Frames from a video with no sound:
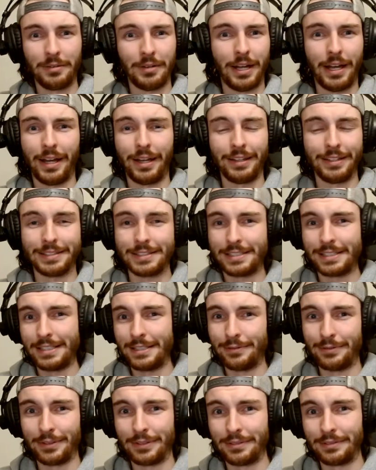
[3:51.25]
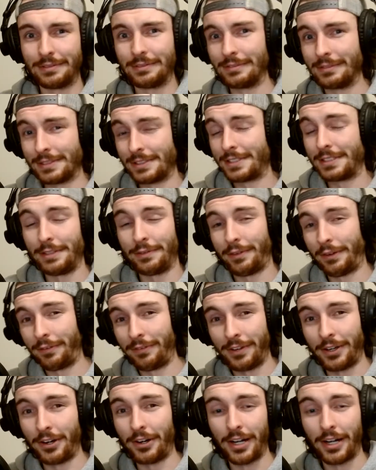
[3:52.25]
Let's see if I
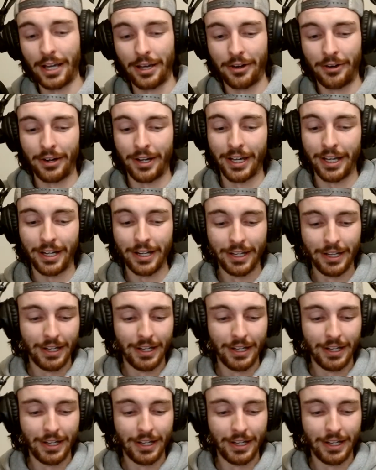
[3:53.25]
figure it out or not.